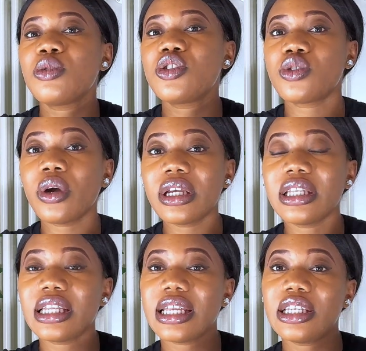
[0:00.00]
be
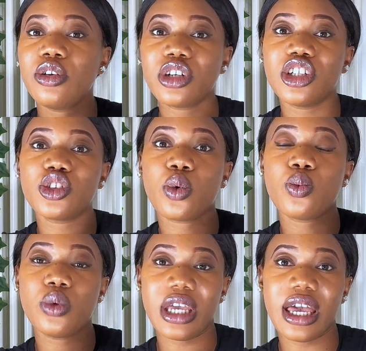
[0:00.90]
showing the location
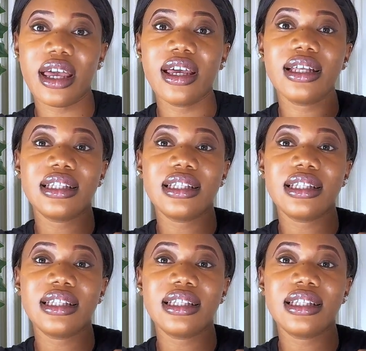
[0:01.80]
where